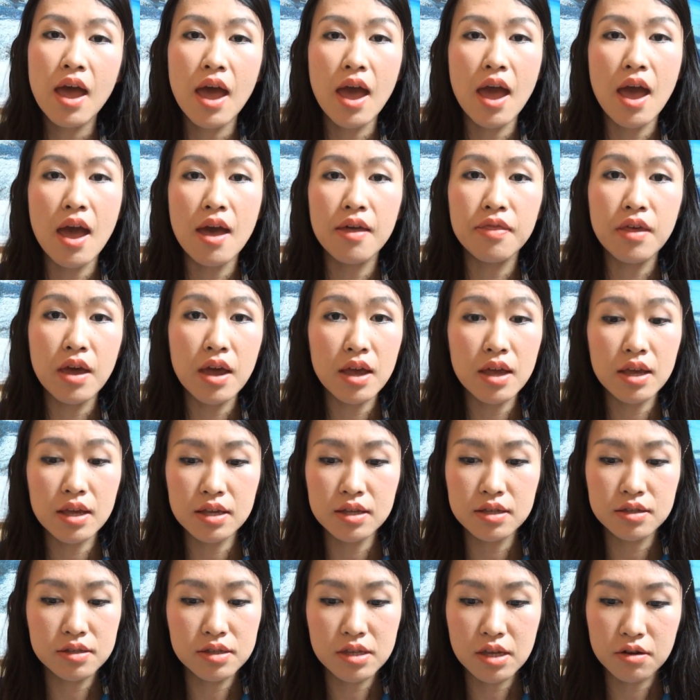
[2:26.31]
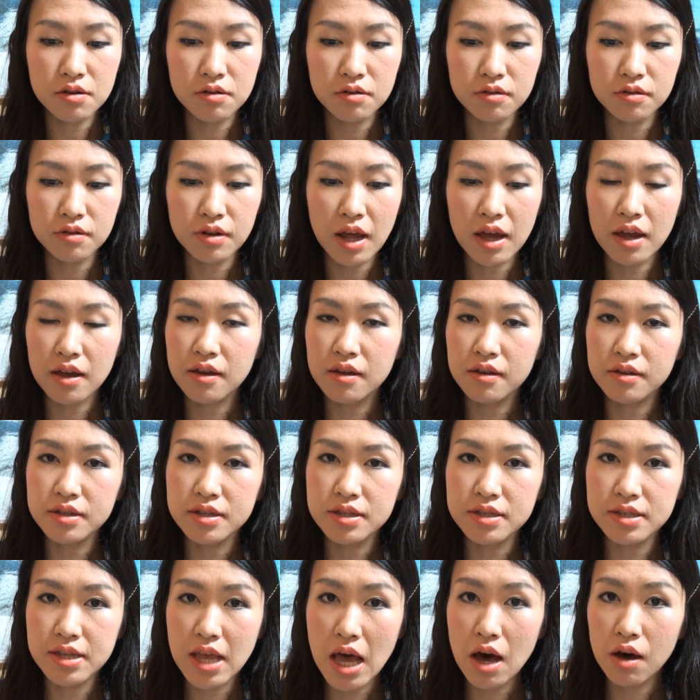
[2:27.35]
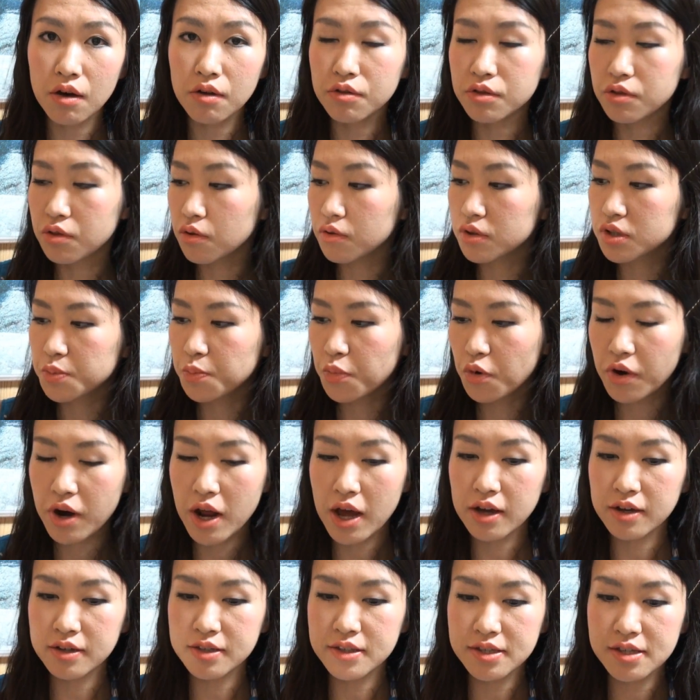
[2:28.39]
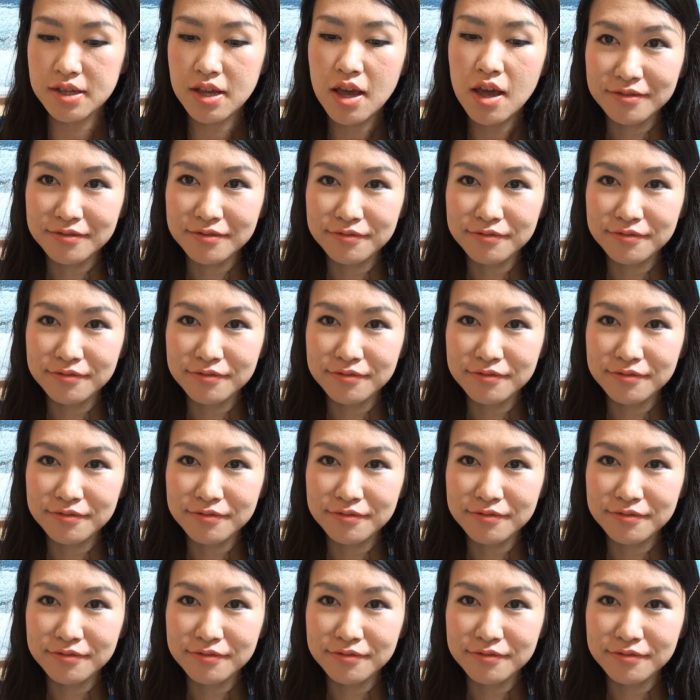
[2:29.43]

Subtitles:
and they still like sell those products.